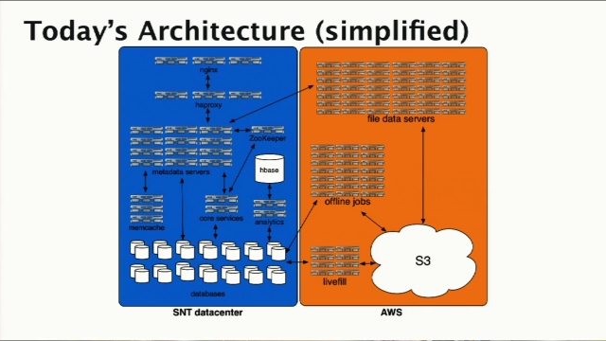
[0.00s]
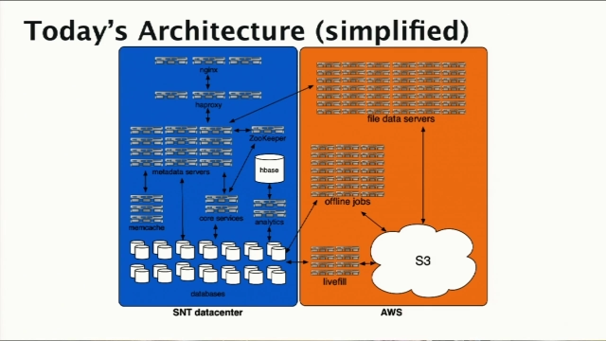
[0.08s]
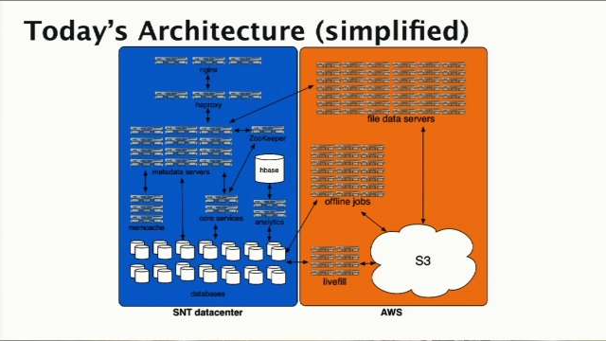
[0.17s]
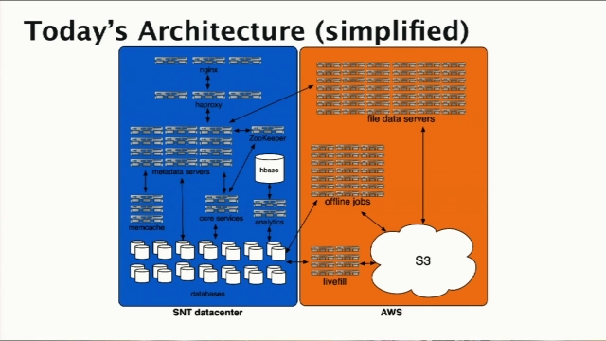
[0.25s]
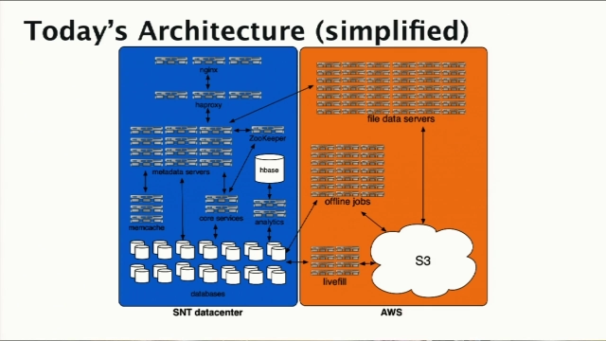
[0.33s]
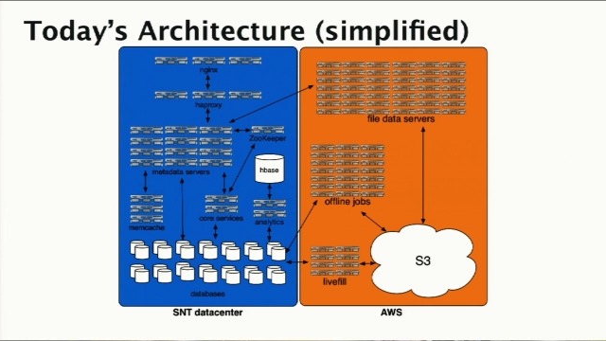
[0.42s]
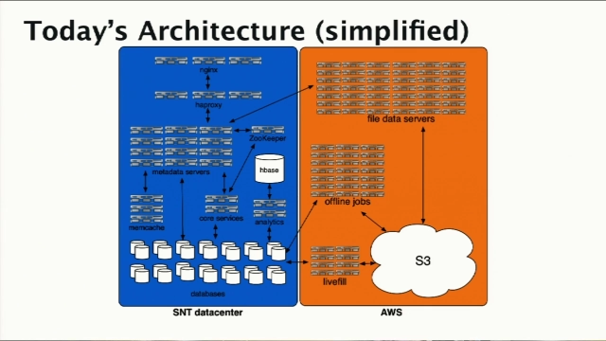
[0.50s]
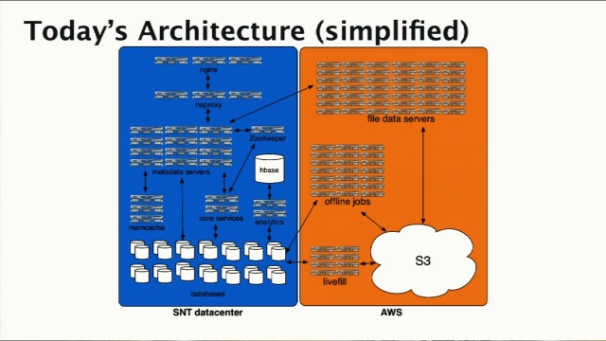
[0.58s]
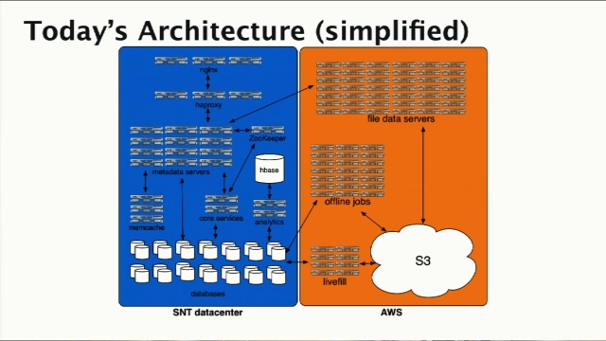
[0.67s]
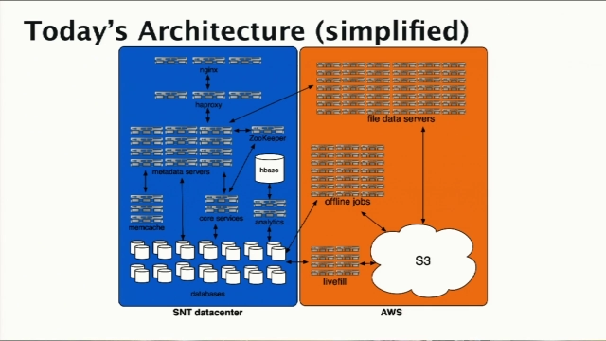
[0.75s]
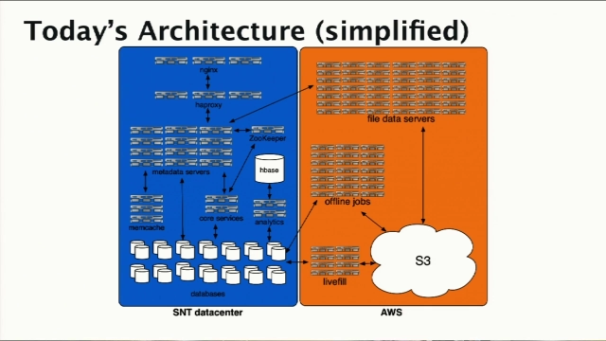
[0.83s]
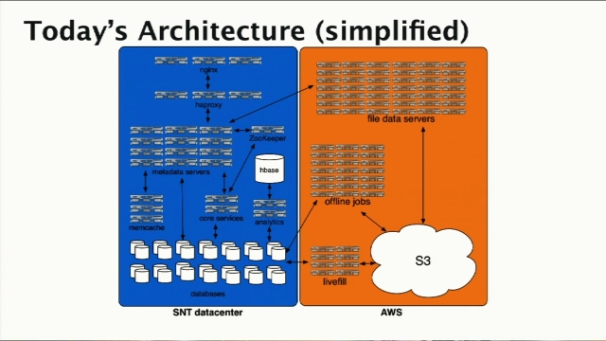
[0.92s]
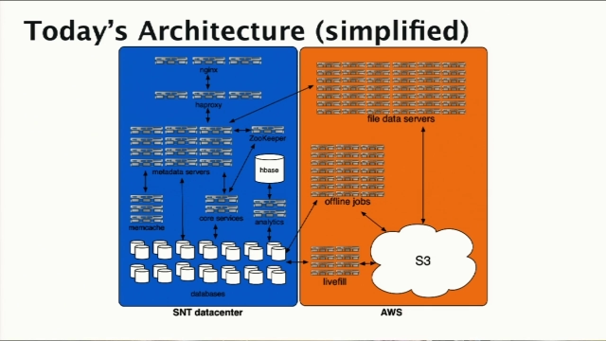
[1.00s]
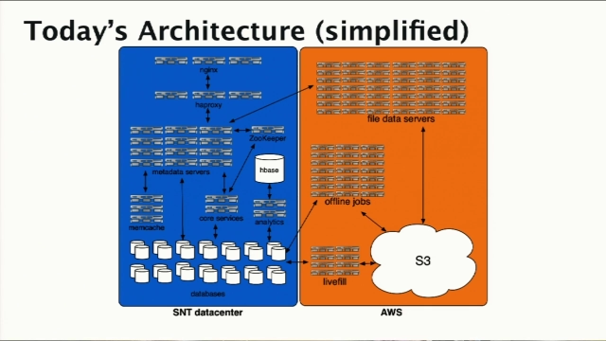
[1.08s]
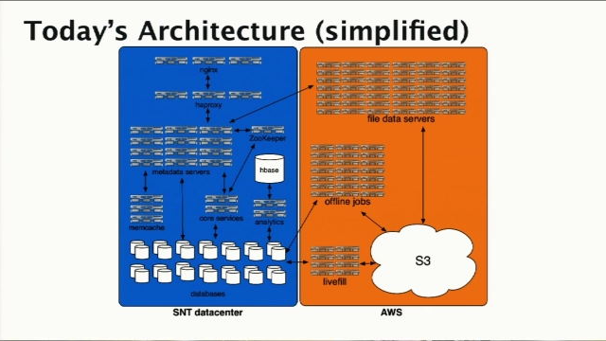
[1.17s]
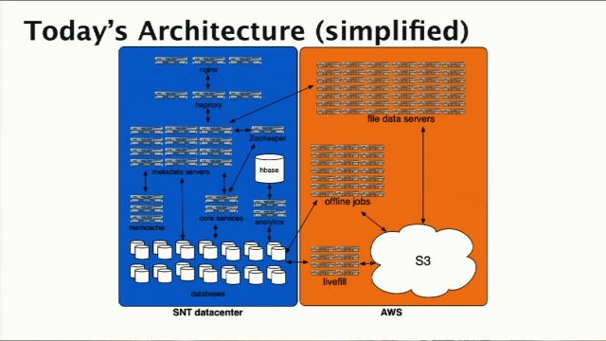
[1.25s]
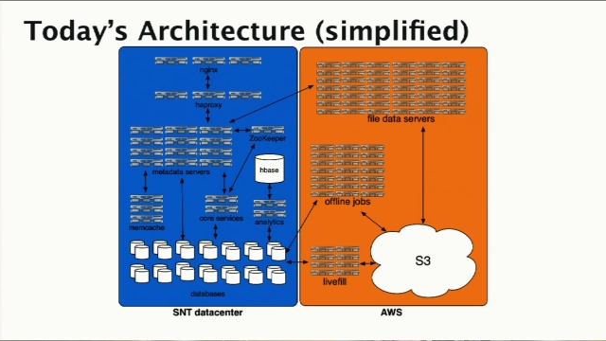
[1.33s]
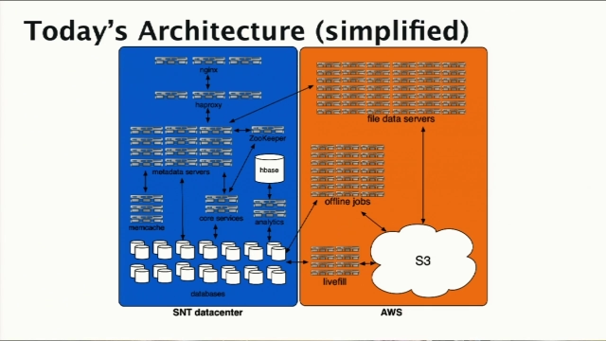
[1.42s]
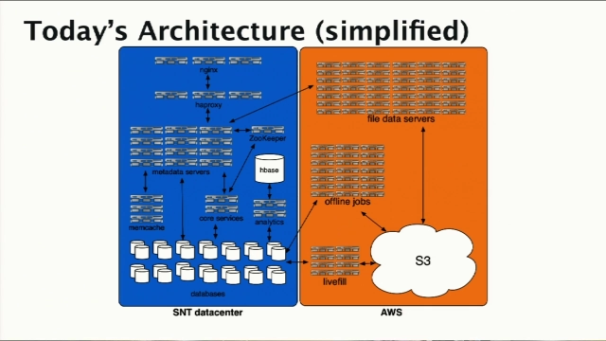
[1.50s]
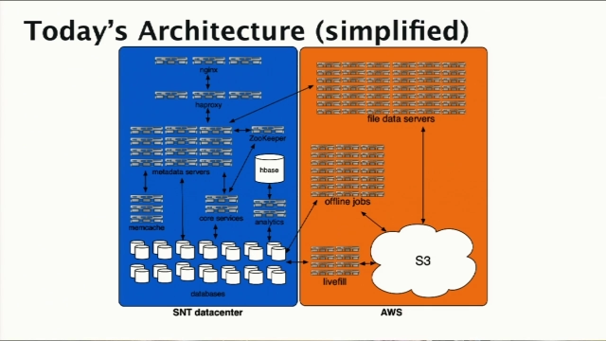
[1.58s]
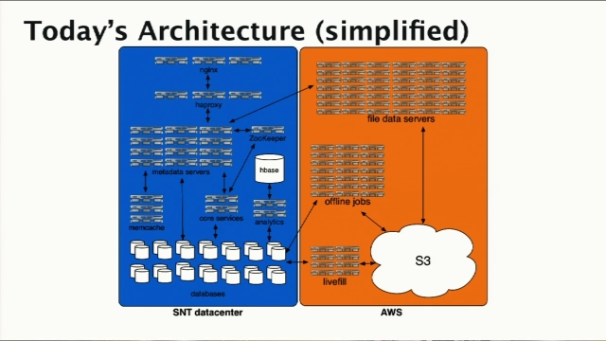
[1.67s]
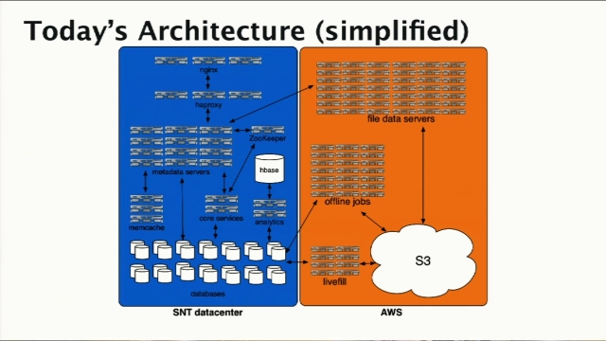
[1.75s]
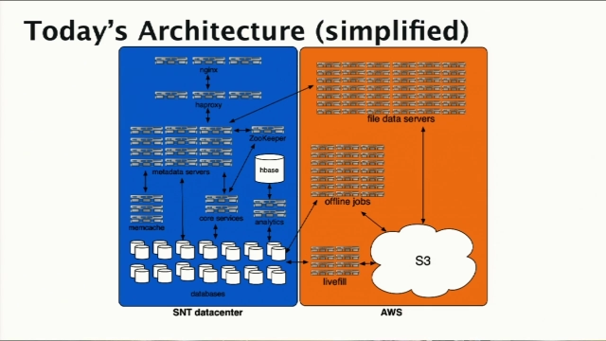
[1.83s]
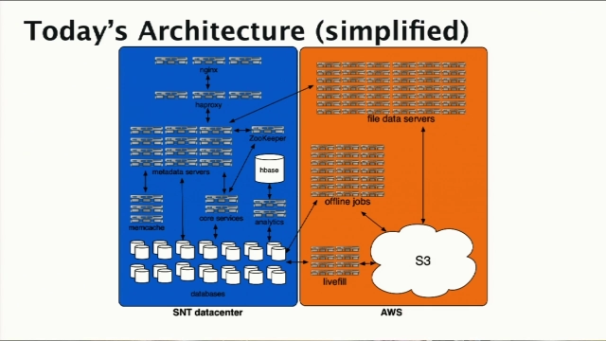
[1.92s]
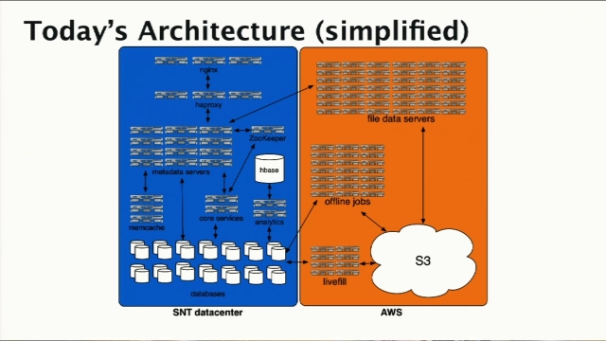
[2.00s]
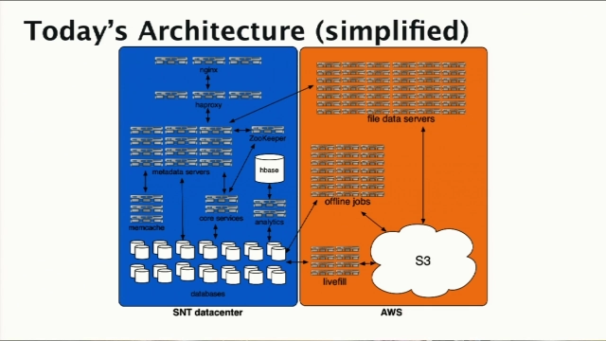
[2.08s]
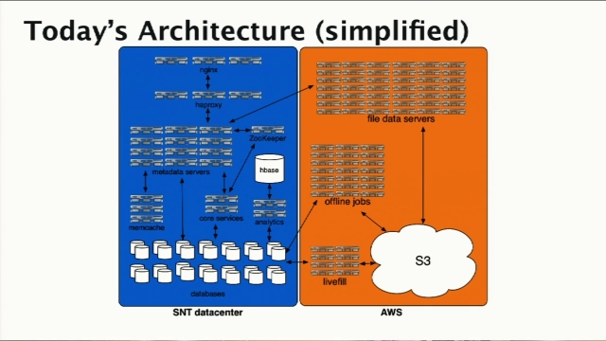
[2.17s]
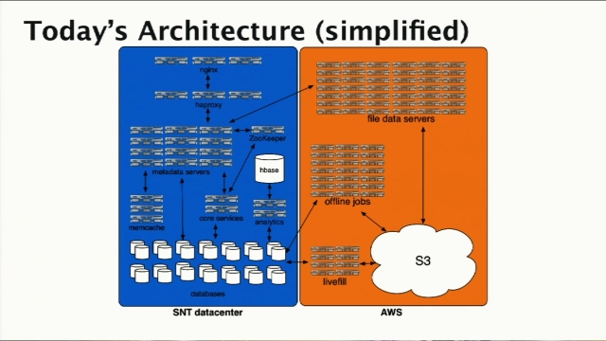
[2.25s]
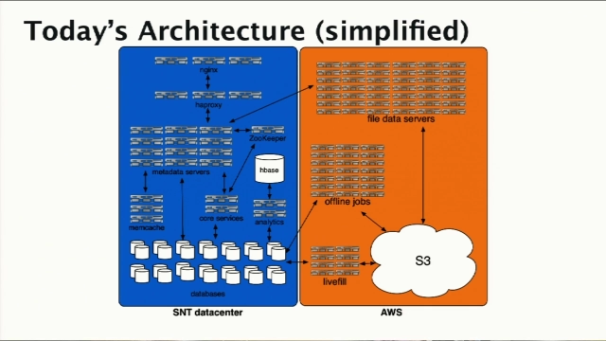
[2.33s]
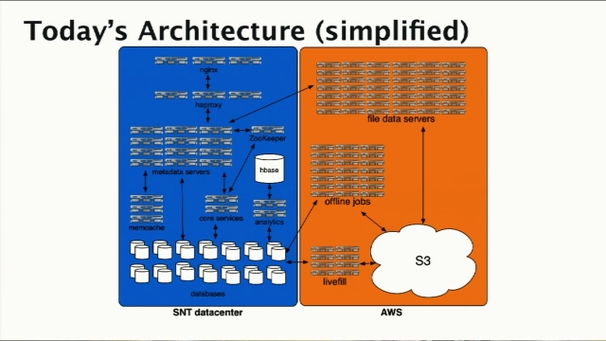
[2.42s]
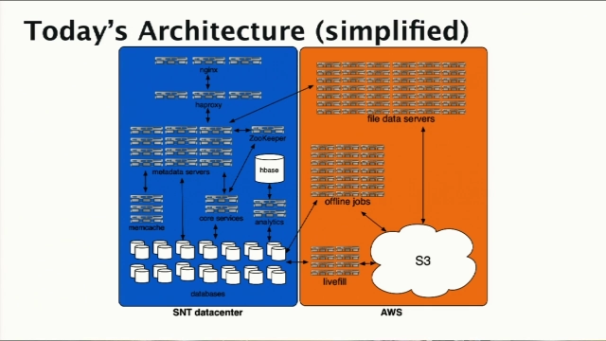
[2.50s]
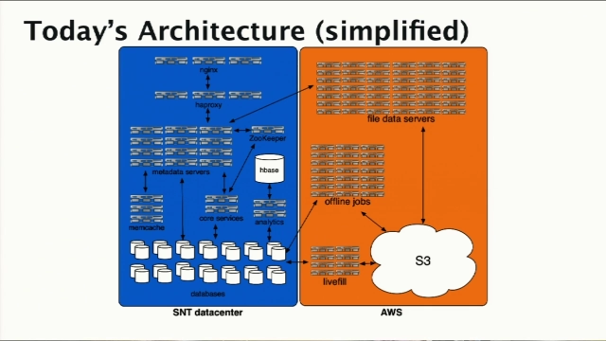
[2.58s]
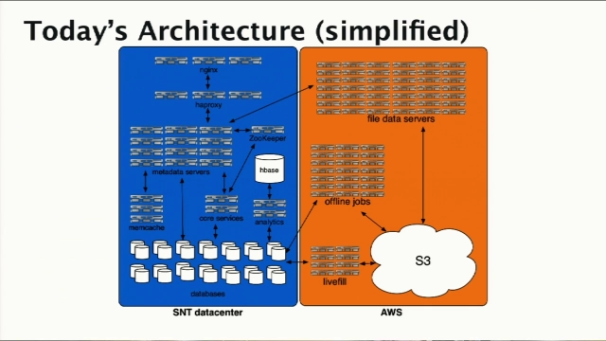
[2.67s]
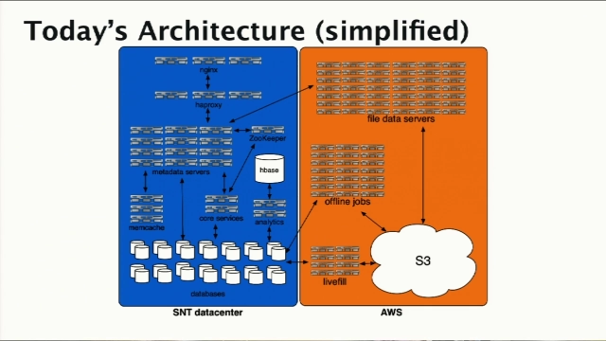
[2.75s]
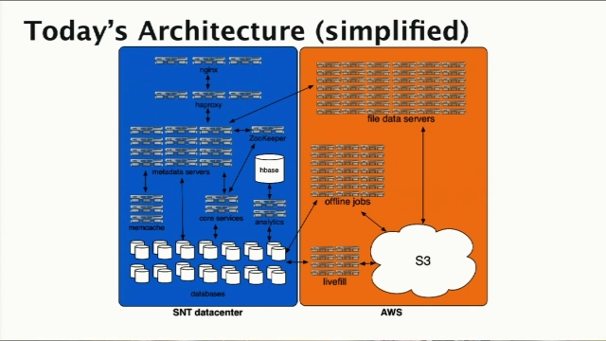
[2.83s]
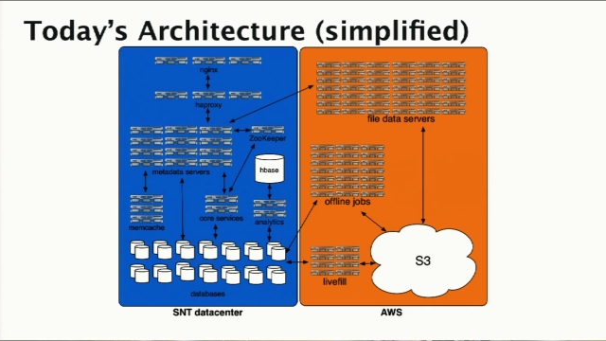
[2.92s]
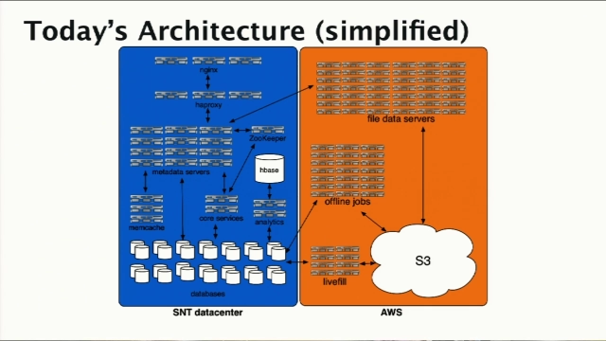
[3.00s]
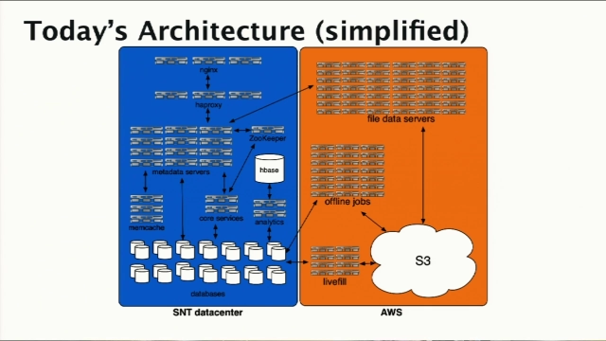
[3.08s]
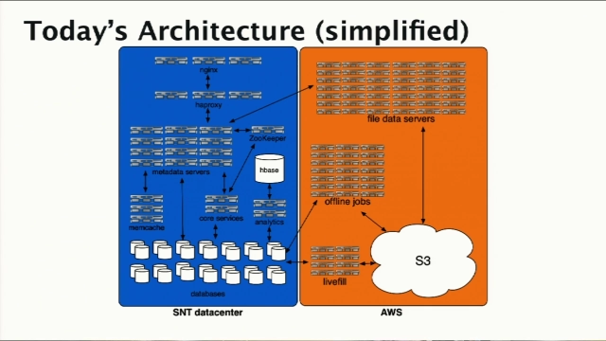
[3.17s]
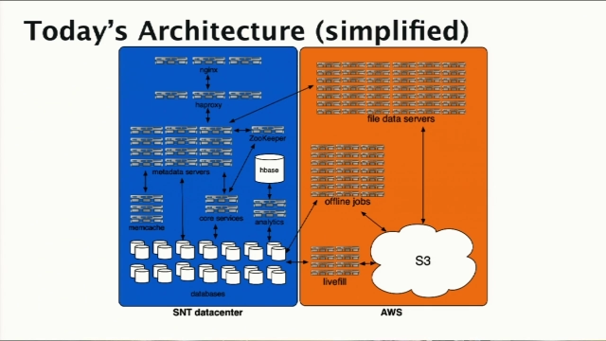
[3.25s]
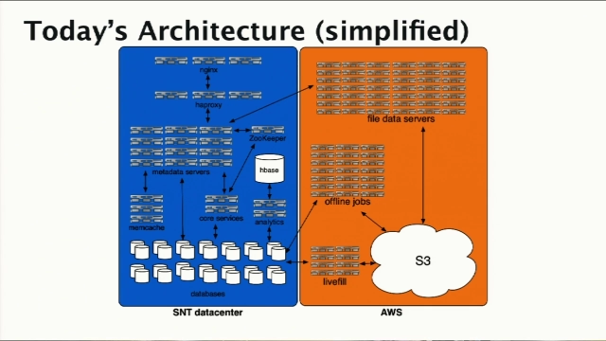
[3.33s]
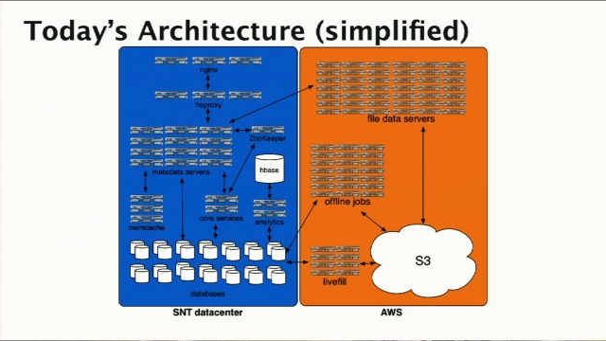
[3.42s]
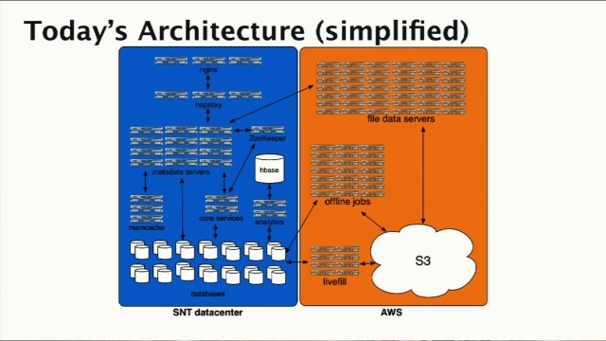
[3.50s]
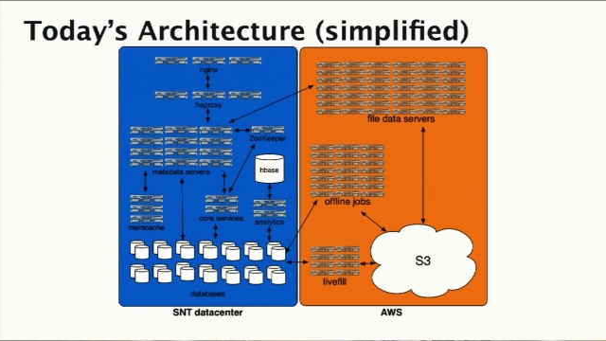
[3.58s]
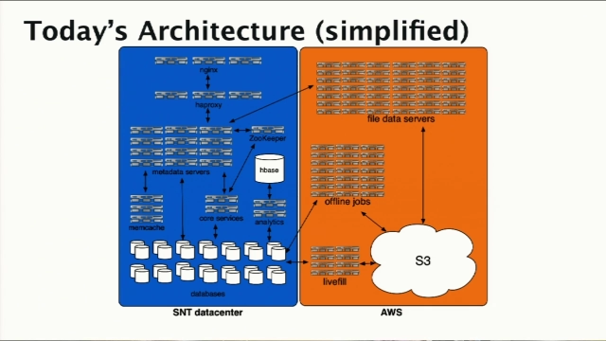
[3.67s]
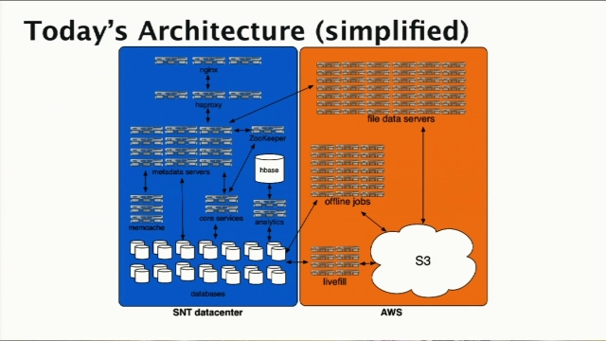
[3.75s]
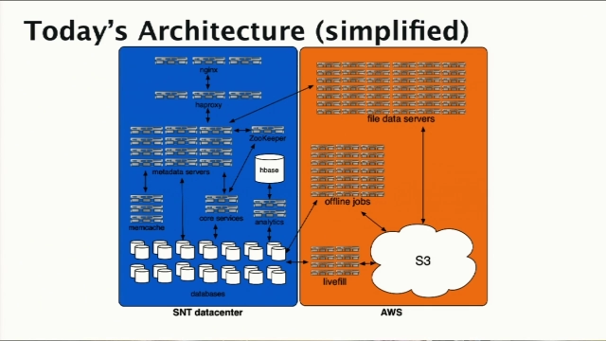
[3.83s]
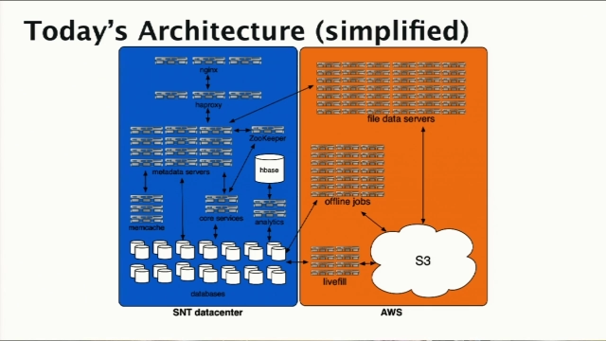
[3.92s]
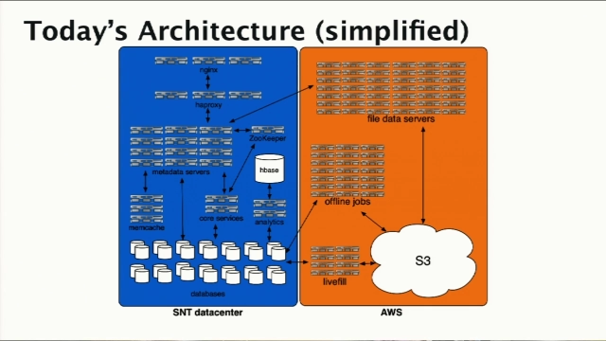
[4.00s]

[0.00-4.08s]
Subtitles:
Nobody's mouth can be seen.